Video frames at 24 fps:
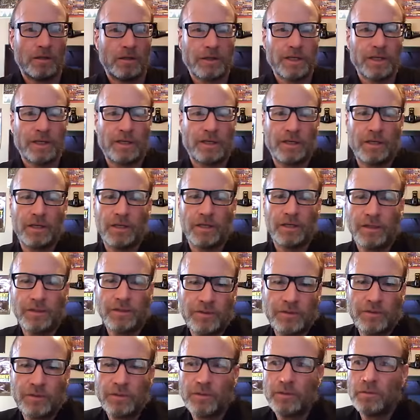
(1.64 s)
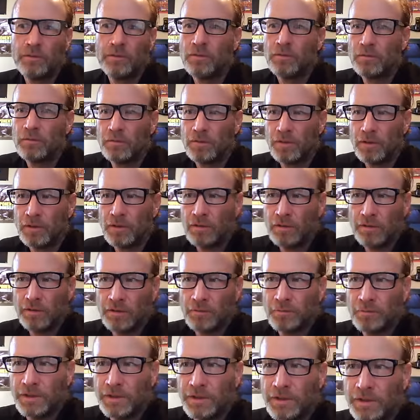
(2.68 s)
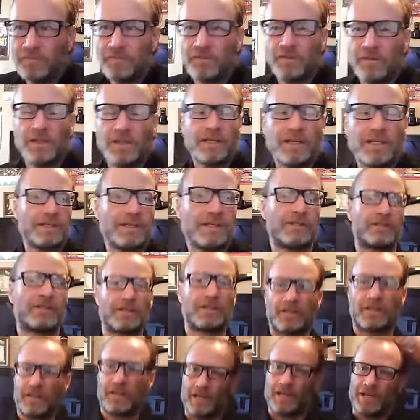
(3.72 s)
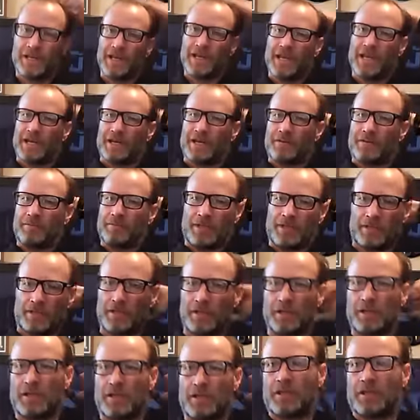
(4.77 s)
Okay, let's do a little bit of lens anatomy.